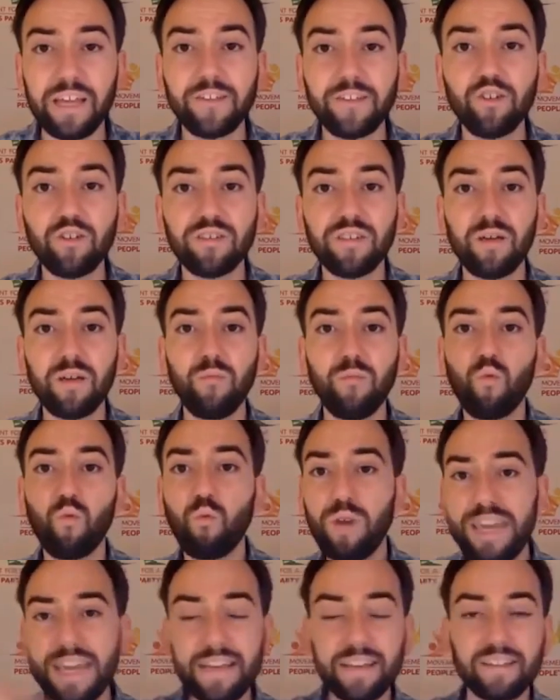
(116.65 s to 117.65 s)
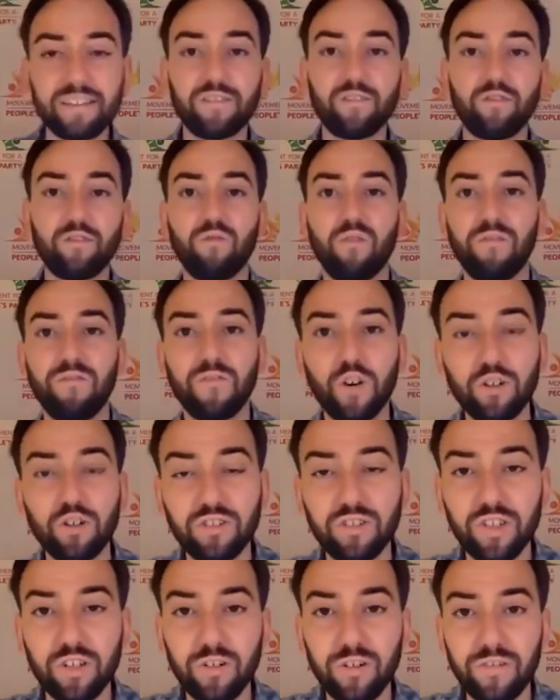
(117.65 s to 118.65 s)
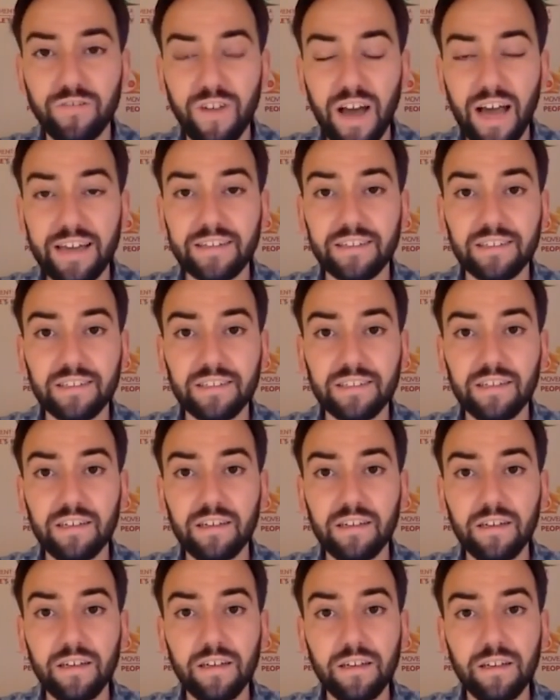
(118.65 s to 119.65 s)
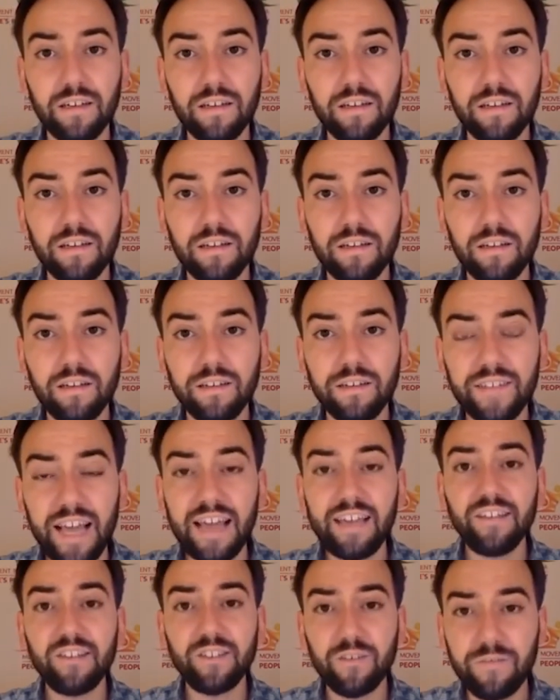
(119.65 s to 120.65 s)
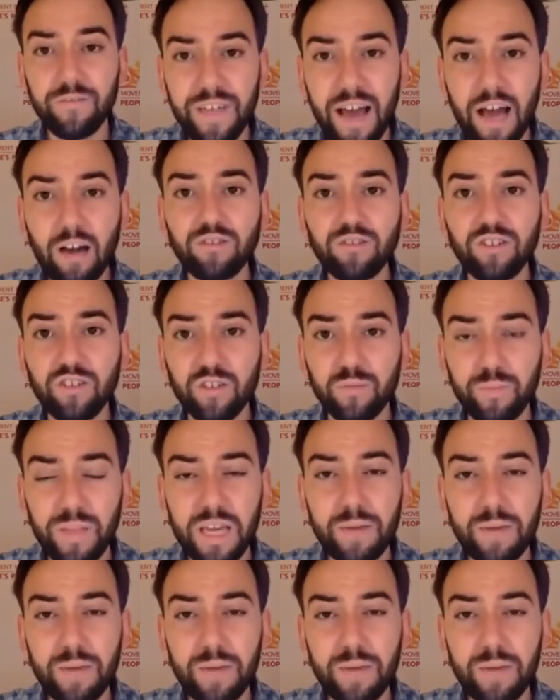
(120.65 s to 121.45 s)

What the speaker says: It took them weeks to reverse their advice. Tens of thousands of